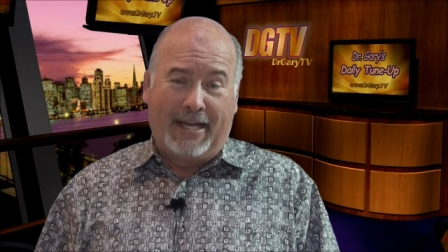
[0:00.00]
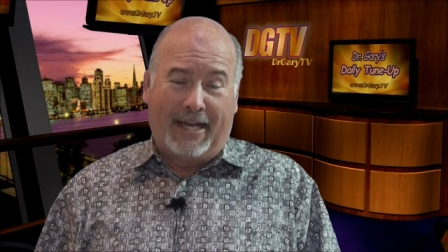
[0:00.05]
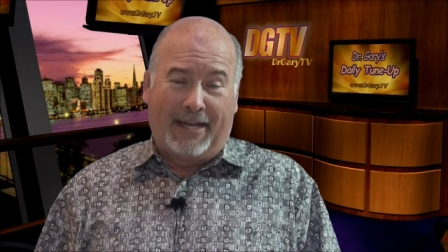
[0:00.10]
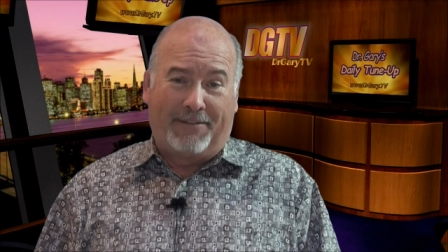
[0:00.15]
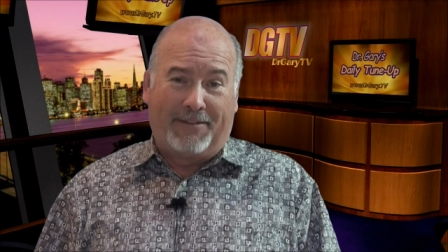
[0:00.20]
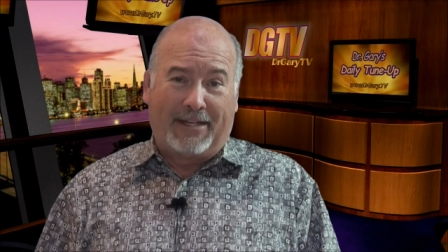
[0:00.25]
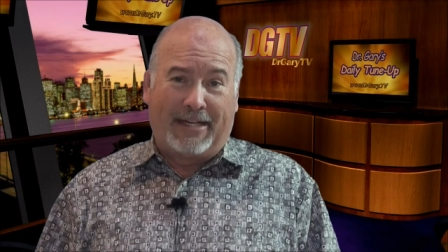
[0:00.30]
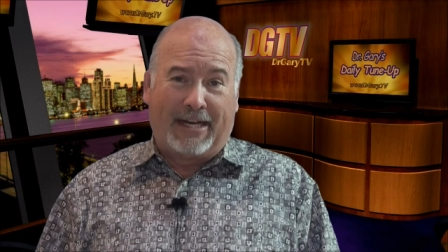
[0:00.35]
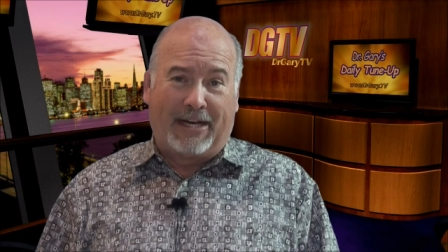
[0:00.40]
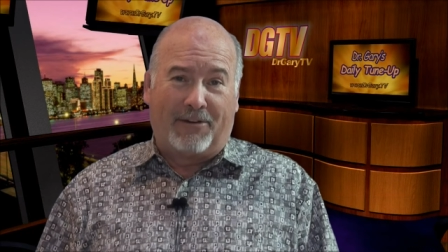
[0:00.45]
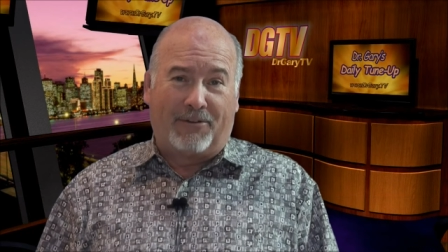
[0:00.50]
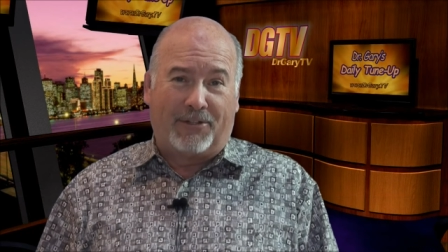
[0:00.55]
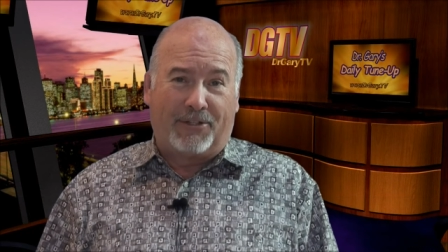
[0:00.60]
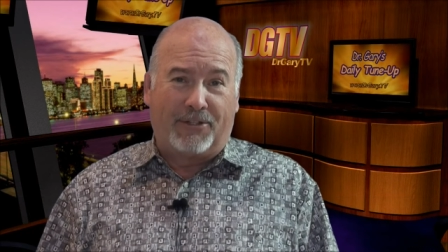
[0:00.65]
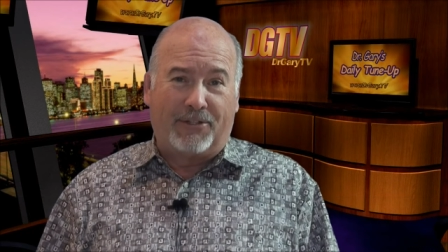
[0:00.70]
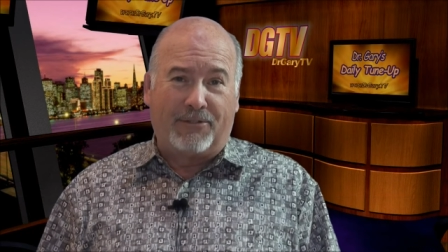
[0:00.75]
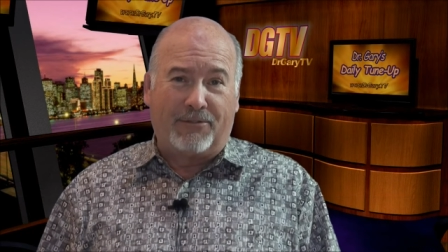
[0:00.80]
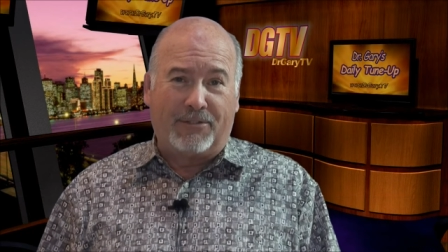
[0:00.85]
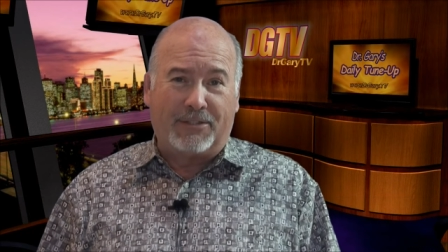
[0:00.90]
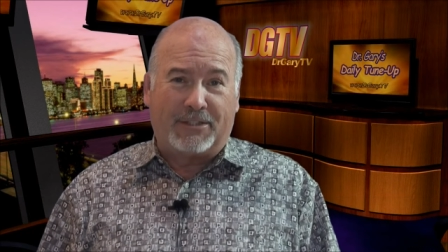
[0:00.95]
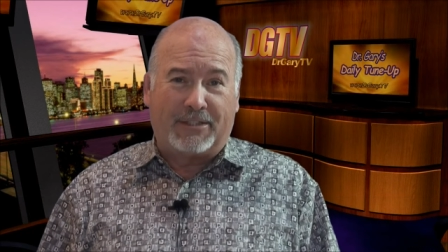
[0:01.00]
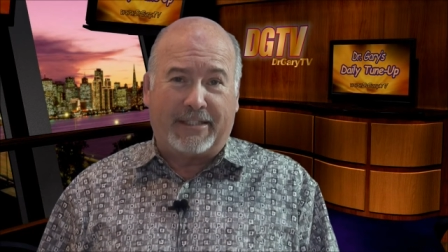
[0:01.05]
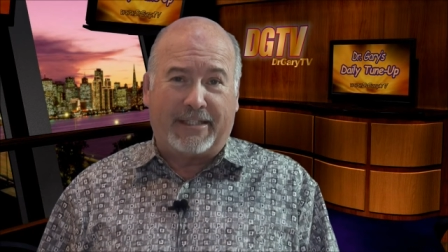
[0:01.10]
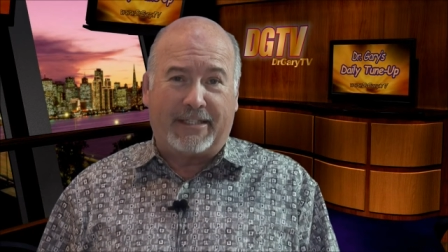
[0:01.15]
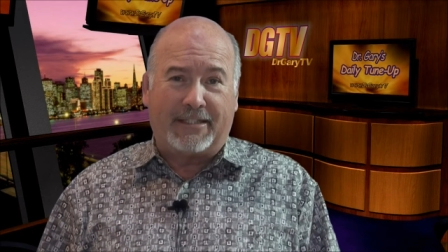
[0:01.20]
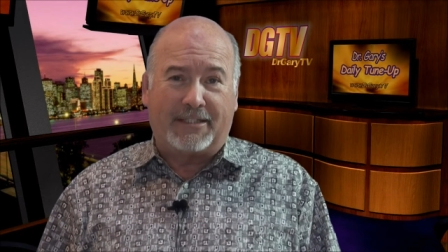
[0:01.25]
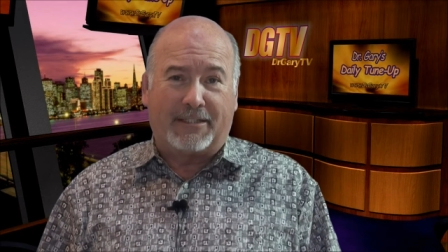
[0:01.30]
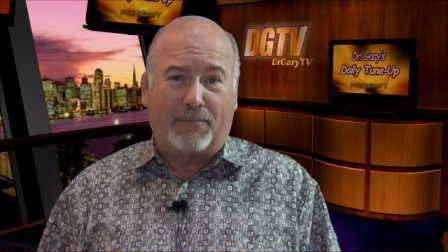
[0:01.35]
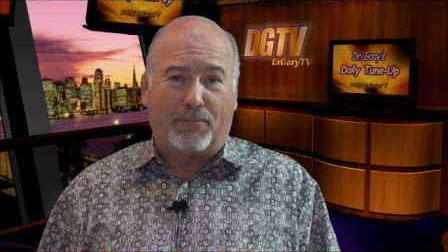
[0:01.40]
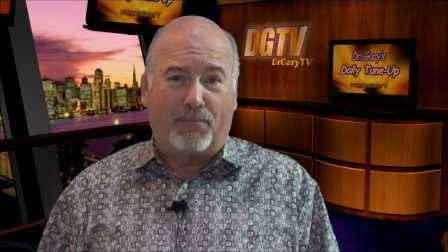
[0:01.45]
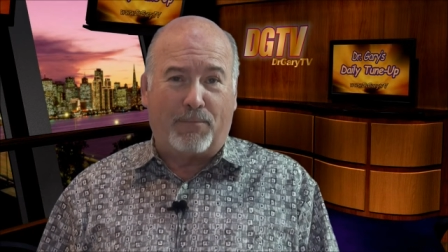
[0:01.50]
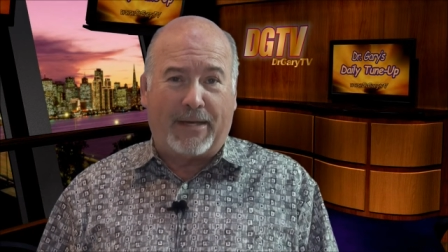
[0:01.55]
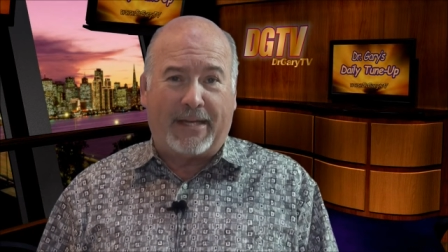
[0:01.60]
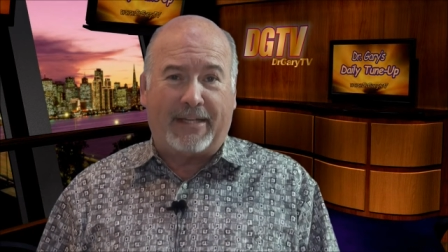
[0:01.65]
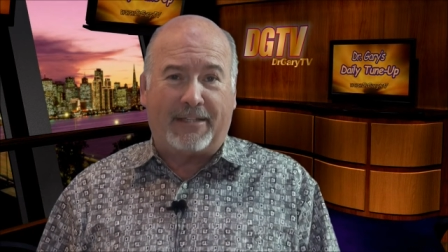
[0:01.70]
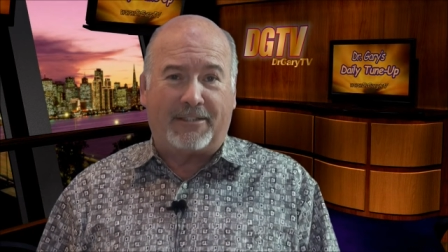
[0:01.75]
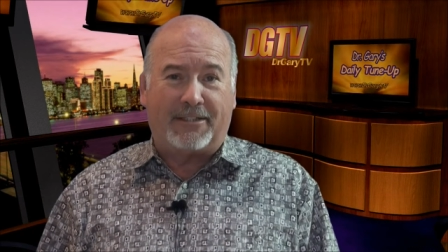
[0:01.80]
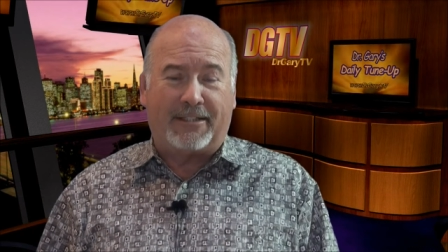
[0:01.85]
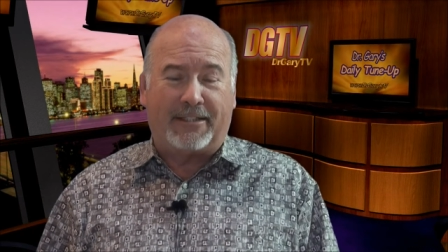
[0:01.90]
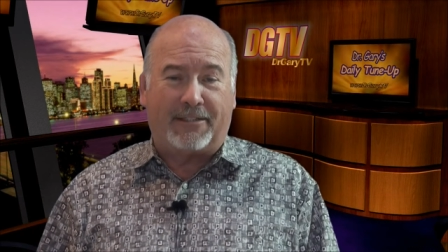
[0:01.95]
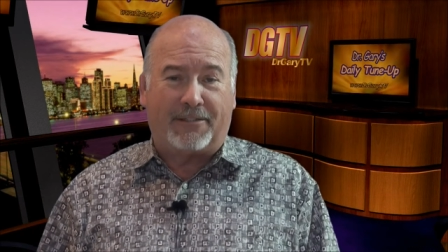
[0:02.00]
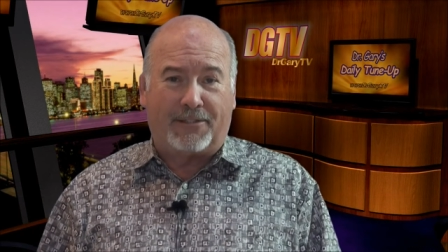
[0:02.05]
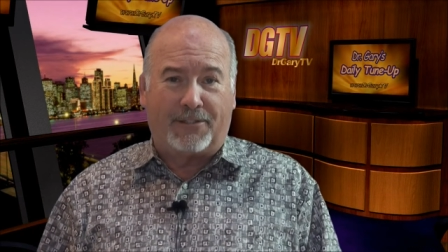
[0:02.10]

And then how to use these amazing